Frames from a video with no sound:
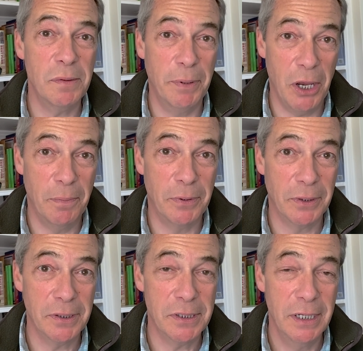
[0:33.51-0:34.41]

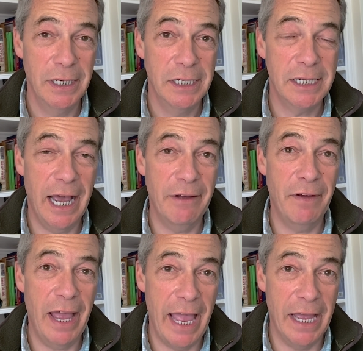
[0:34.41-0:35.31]
pupils to have
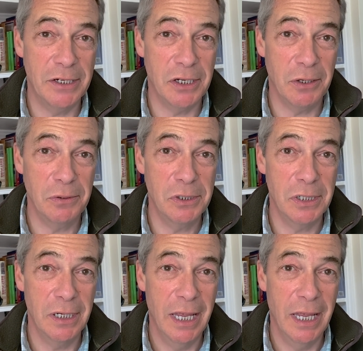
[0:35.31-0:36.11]
hairdos